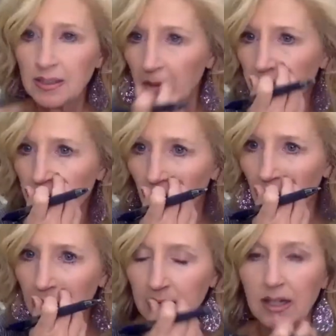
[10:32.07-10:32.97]
something
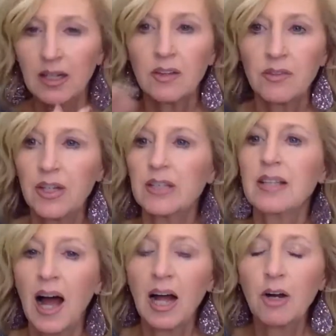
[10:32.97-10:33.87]
like, this
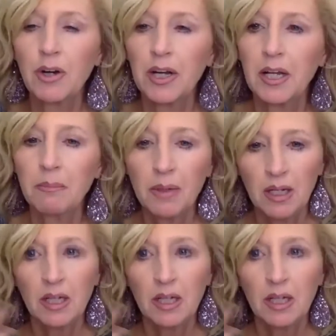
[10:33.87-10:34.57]
eye cream